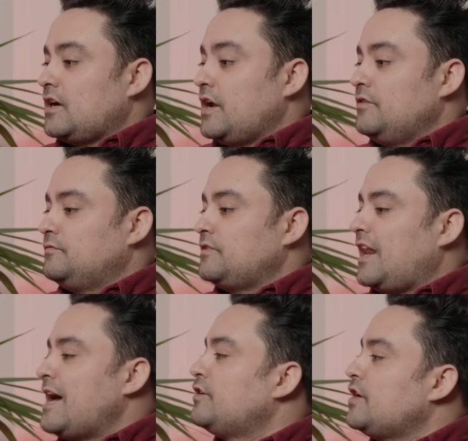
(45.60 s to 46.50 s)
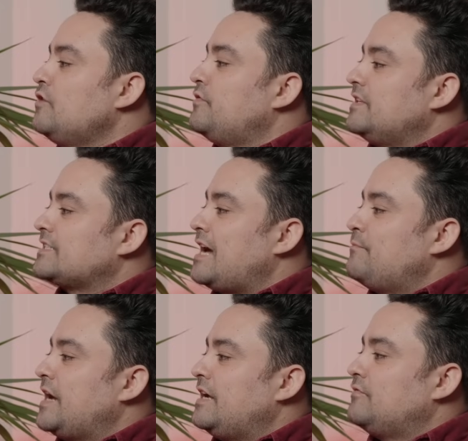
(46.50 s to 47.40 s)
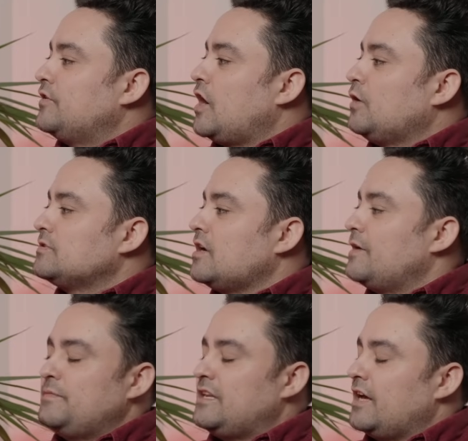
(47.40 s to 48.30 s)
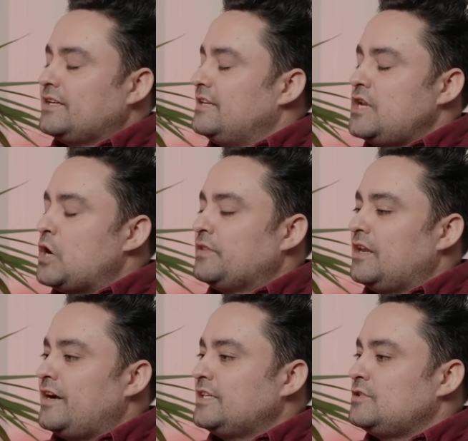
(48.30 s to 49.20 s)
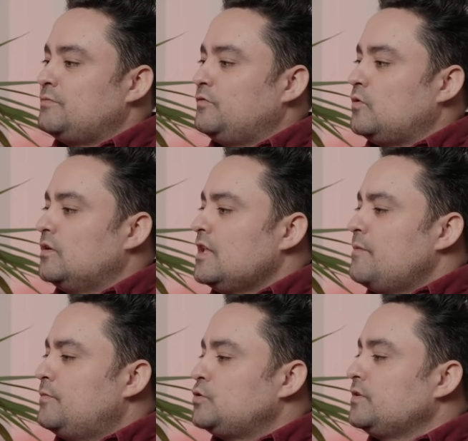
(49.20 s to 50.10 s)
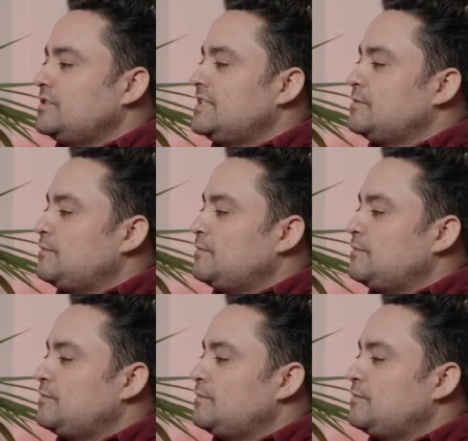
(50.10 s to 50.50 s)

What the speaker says: kind of clouded over this campaign for the whole time, in no other election before. But do you want to just